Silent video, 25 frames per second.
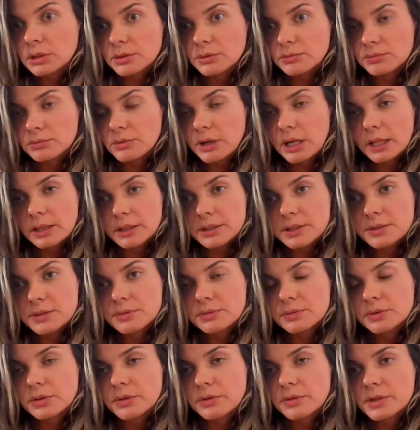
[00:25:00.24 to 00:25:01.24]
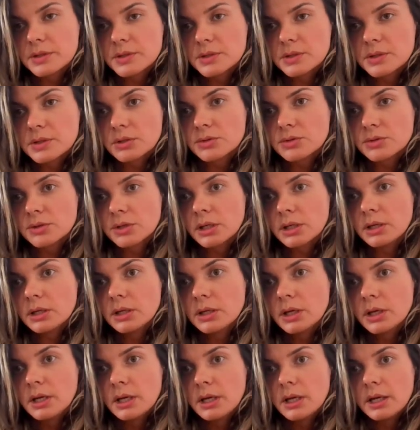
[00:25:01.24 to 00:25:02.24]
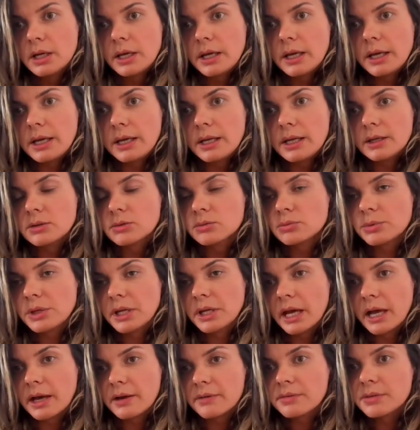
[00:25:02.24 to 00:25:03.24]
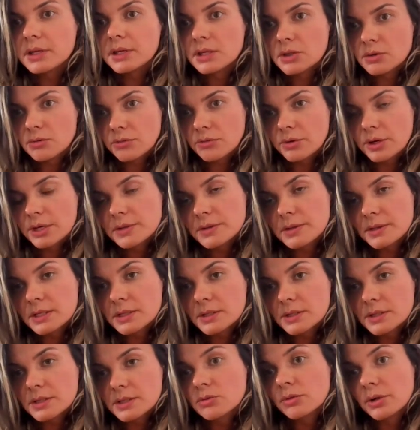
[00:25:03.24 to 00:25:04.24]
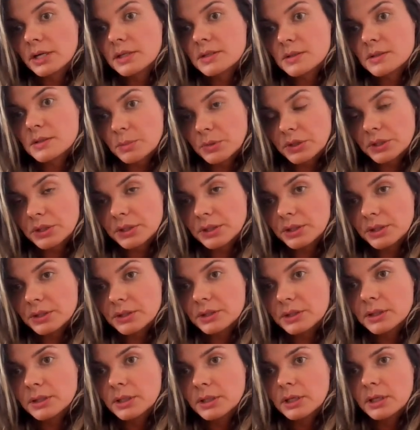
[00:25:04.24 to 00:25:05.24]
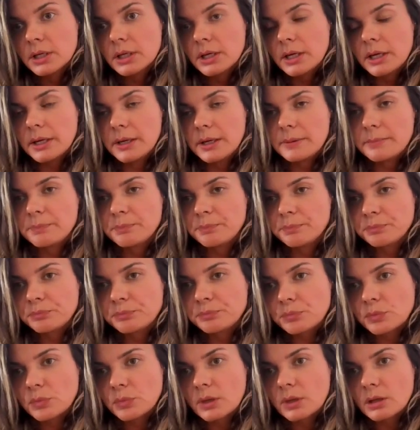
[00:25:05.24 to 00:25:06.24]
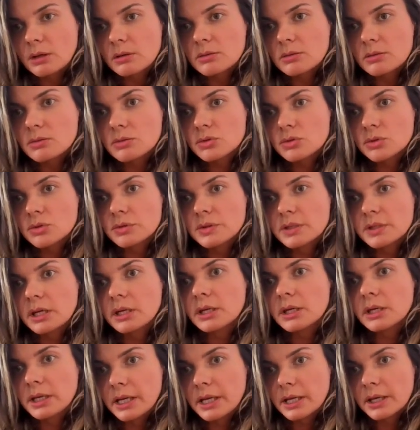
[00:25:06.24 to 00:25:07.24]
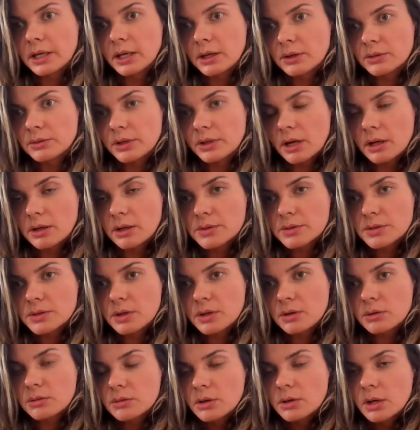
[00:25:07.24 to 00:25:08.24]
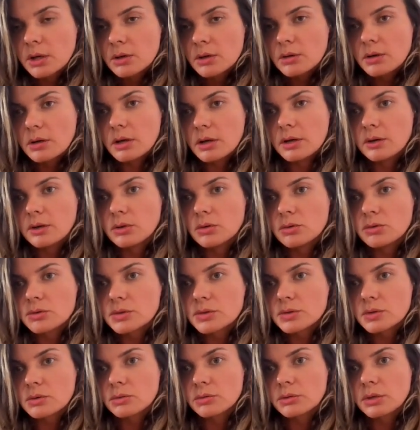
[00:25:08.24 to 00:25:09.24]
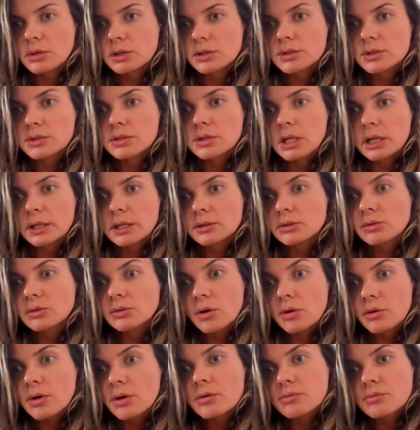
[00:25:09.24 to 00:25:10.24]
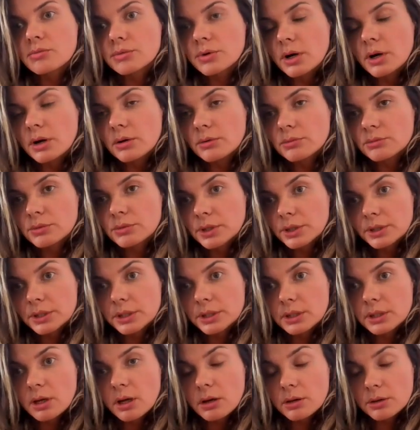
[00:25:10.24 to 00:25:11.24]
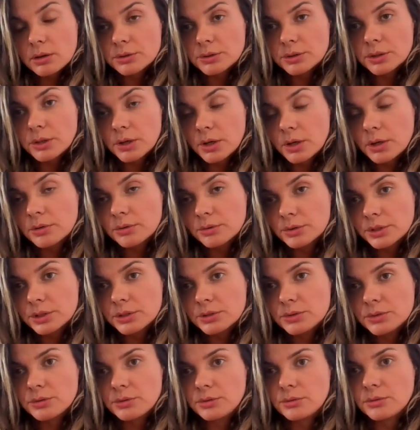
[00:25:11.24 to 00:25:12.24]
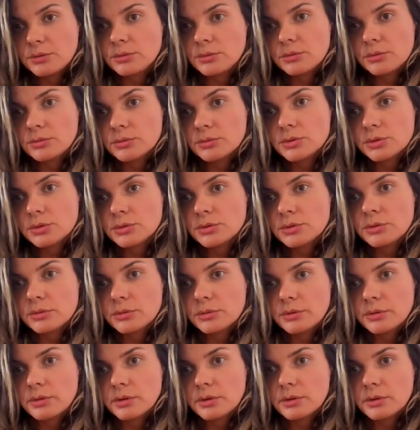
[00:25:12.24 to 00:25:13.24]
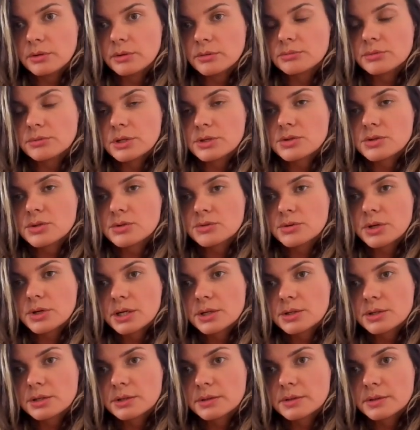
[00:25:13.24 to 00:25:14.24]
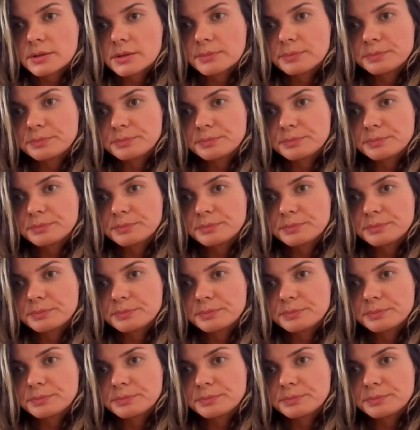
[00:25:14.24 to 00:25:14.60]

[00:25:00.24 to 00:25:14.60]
really valid for this country. And we have this grace period to take in account also. So there is no hurry to do the registration.